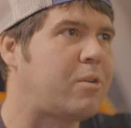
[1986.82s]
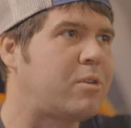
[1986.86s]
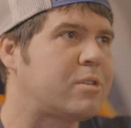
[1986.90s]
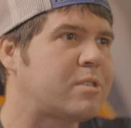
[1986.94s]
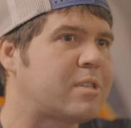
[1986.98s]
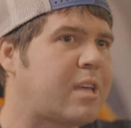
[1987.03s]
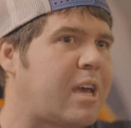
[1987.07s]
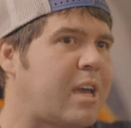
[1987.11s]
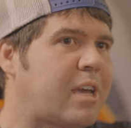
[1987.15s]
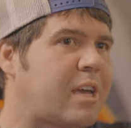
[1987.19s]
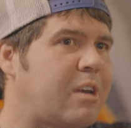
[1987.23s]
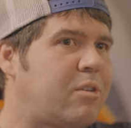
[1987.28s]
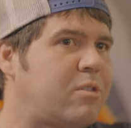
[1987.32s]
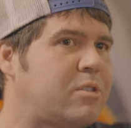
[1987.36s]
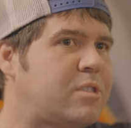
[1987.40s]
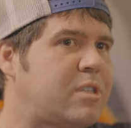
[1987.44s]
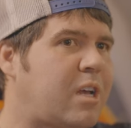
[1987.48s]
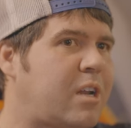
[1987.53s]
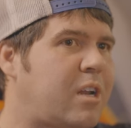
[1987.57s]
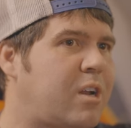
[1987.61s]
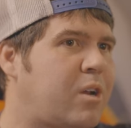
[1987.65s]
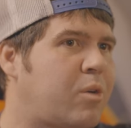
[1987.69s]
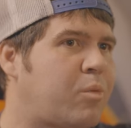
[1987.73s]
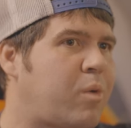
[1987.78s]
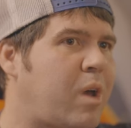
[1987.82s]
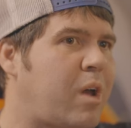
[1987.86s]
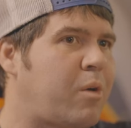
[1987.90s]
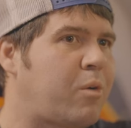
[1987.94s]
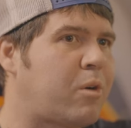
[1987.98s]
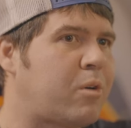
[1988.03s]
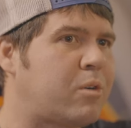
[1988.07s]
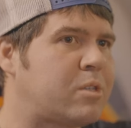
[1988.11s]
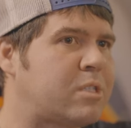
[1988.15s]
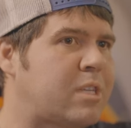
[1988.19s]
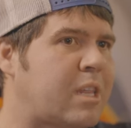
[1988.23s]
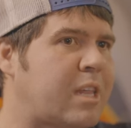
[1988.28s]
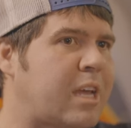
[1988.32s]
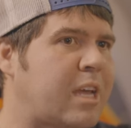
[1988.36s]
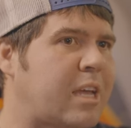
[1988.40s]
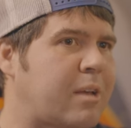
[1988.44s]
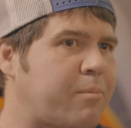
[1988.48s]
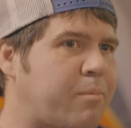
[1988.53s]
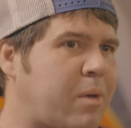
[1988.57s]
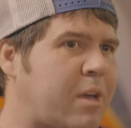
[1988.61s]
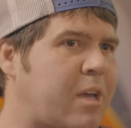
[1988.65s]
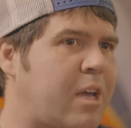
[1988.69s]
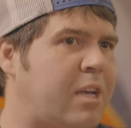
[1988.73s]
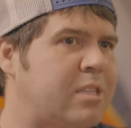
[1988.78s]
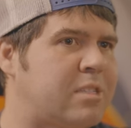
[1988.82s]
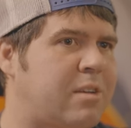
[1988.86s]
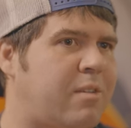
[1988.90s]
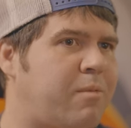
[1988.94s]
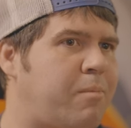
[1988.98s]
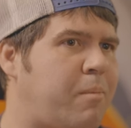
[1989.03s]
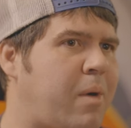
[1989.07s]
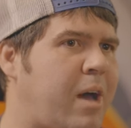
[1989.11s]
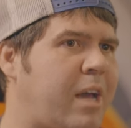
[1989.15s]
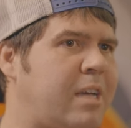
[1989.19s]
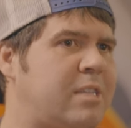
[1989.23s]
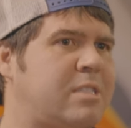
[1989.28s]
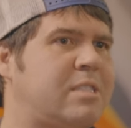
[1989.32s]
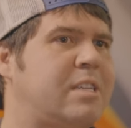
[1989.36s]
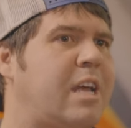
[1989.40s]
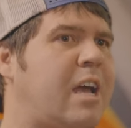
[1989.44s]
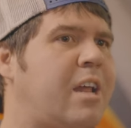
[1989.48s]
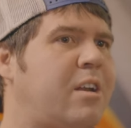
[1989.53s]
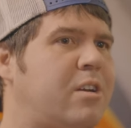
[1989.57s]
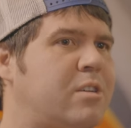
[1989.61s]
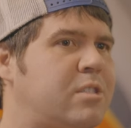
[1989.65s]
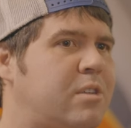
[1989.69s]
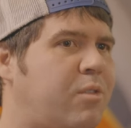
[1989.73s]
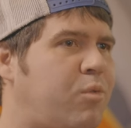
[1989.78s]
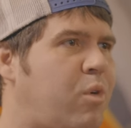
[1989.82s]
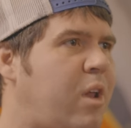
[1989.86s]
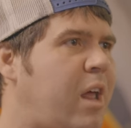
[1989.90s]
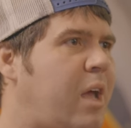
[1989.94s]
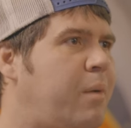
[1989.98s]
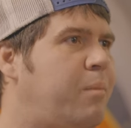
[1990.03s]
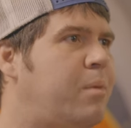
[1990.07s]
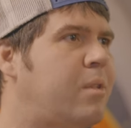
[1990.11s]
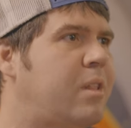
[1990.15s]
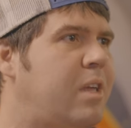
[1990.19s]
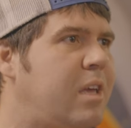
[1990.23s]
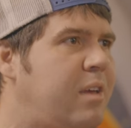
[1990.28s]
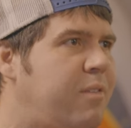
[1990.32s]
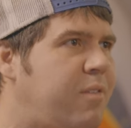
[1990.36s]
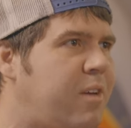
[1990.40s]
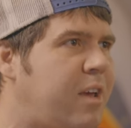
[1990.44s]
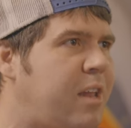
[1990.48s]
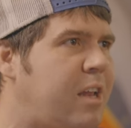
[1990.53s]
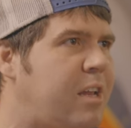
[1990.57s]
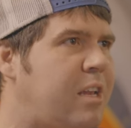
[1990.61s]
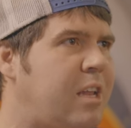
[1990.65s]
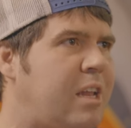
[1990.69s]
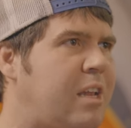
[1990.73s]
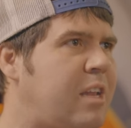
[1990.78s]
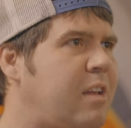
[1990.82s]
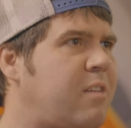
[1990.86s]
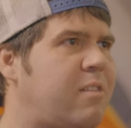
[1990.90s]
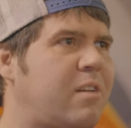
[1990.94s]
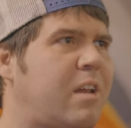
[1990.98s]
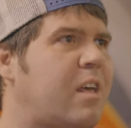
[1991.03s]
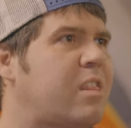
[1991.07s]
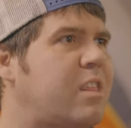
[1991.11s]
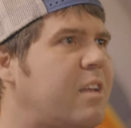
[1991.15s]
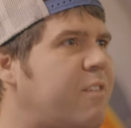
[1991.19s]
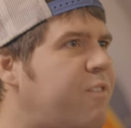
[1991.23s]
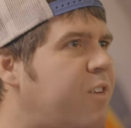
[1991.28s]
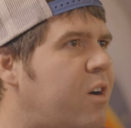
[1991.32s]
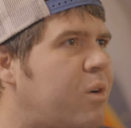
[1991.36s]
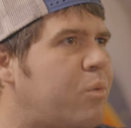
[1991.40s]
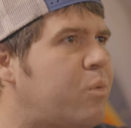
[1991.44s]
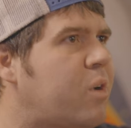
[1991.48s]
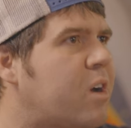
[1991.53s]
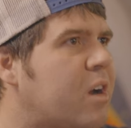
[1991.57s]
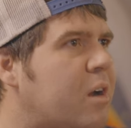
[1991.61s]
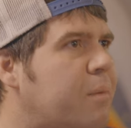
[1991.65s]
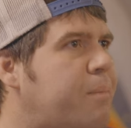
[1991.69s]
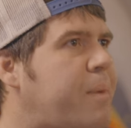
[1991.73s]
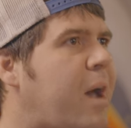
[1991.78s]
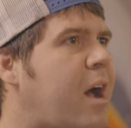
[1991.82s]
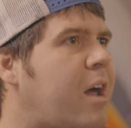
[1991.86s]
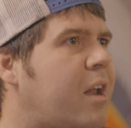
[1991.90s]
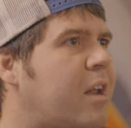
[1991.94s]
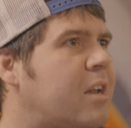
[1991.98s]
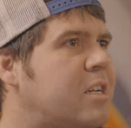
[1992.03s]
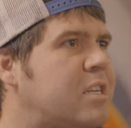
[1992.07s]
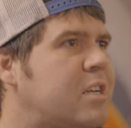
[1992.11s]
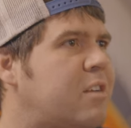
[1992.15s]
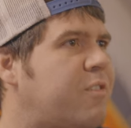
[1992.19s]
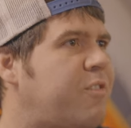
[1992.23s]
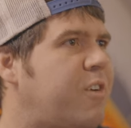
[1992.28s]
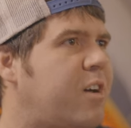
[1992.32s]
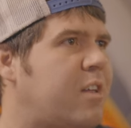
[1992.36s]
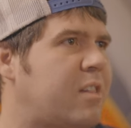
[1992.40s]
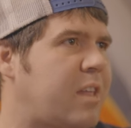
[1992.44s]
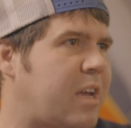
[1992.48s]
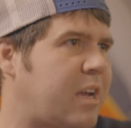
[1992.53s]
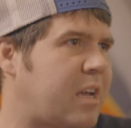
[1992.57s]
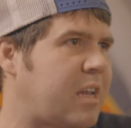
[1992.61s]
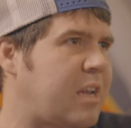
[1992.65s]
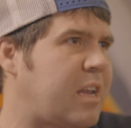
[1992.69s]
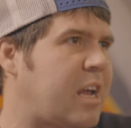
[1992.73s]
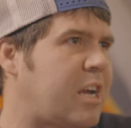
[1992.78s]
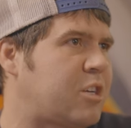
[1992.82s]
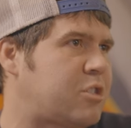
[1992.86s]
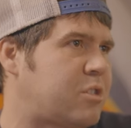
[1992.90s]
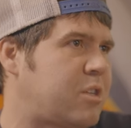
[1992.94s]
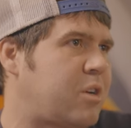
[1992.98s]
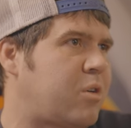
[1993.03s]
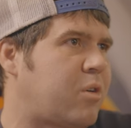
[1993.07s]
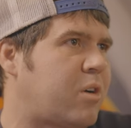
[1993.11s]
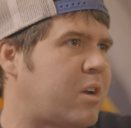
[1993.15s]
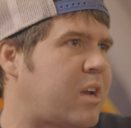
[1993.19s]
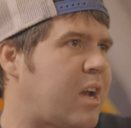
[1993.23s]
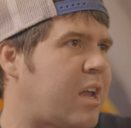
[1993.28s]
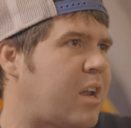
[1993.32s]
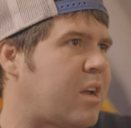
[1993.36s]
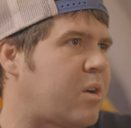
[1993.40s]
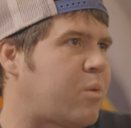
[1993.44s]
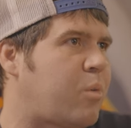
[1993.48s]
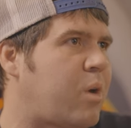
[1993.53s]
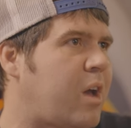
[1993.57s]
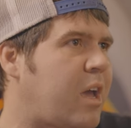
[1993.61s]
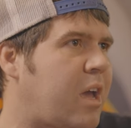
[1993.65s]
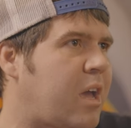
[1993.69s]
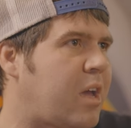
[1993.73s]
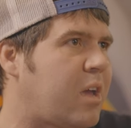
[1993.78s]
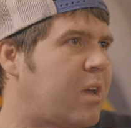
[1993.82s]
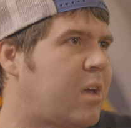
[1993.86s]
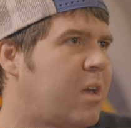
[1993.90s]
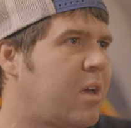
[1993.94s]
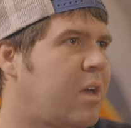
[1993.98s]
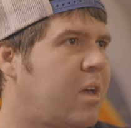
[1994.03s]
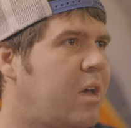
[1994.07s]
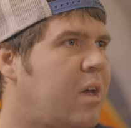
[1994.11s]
it was like, it was done in a way where it wasn't like because of my standards of what I believe in. It, it didn't, nothing felt weird about it. It just felt like a naturally organic way.